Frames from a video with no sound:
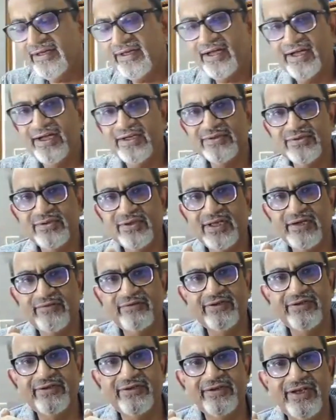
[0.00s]
I should have
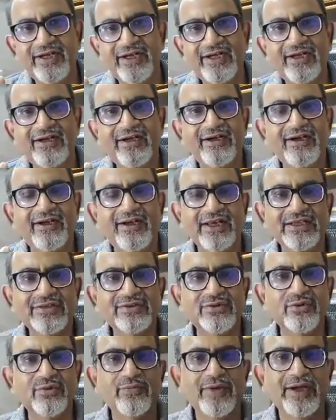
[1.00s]
a drain next
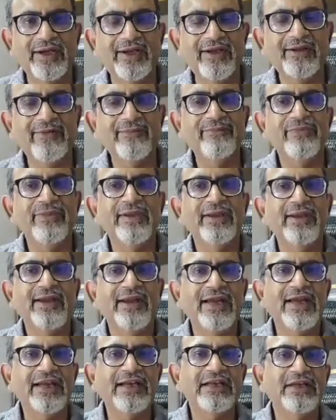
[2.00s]
to my
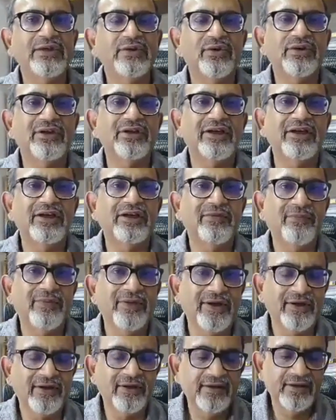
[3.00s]
any urinary
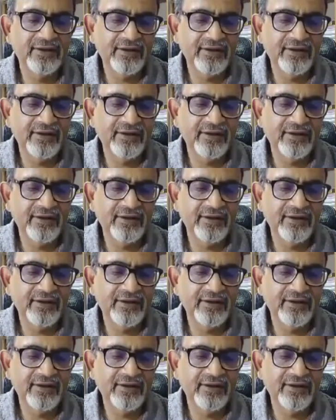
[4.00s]
repair.